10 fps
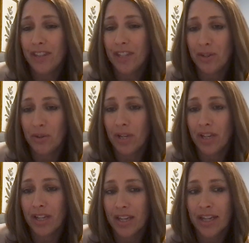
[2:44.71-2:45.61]
of the
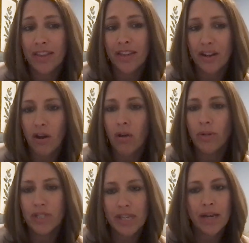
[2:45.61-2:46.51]
annoying kid that
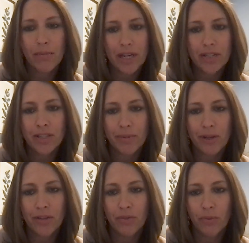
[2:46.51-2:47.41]
always had a
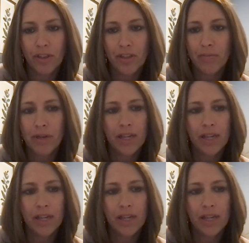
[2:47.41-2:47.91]
basketball with them.